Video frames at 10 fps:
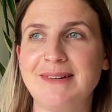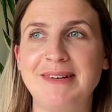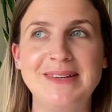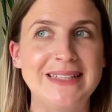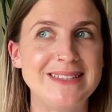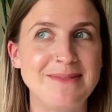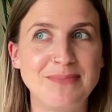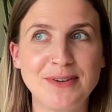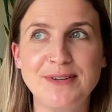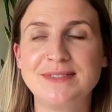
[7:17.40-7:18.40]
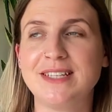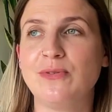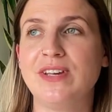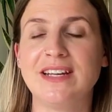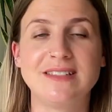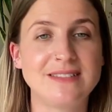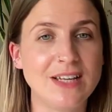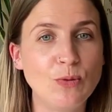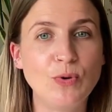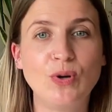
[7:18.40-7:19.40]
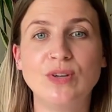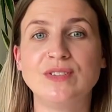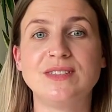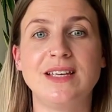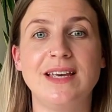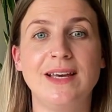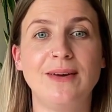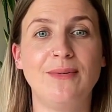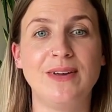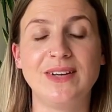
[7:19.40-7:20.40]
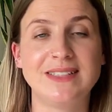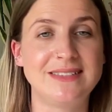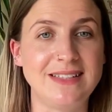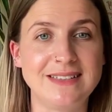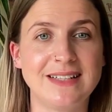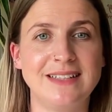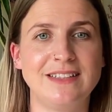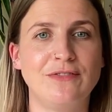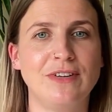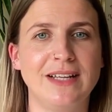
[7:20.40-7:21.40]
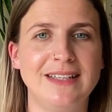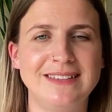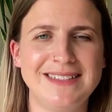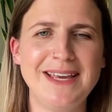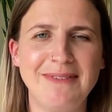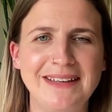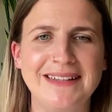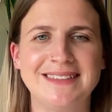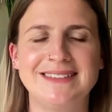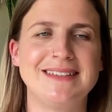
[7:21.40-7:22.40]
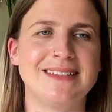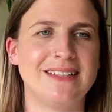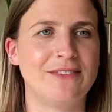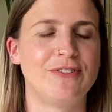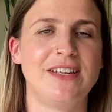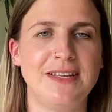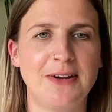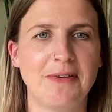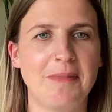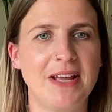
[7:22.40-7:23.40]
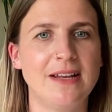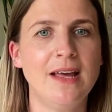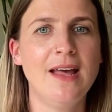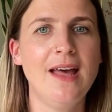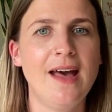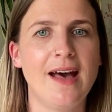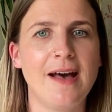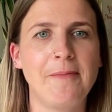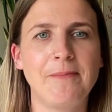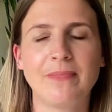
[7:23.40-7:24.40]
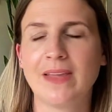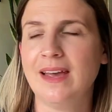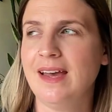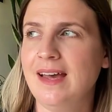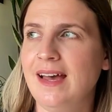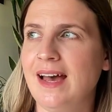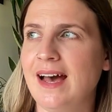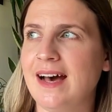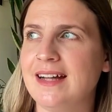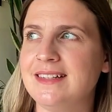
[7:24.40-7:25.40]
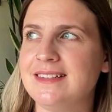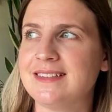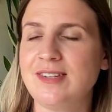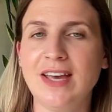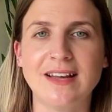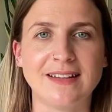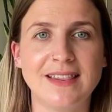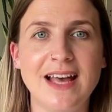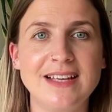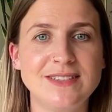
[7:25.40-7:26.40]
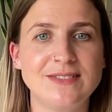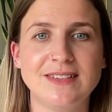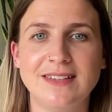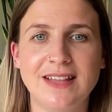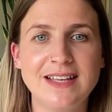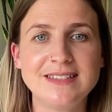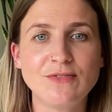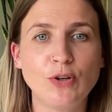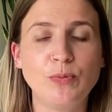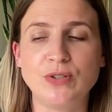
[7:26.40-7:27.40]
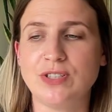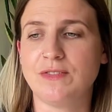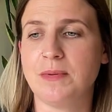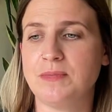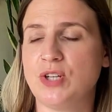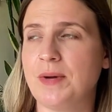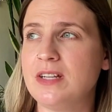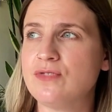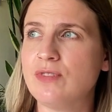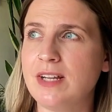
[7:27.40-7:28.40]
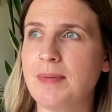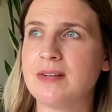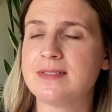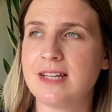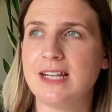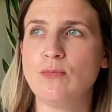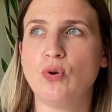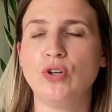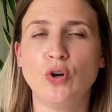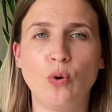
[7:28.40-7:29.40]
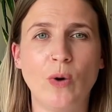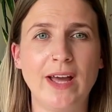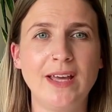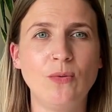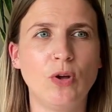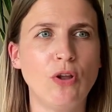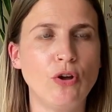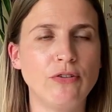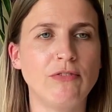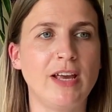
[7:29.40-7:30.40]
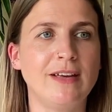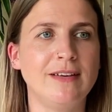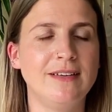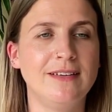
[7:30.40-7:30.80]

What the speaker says: get to improve, seeing where you get to sell more, seeing where you get to see selling differently, you know what I mean? And so, yeah, that is the real beauty of the membership. And it's really about selling more your way while honoring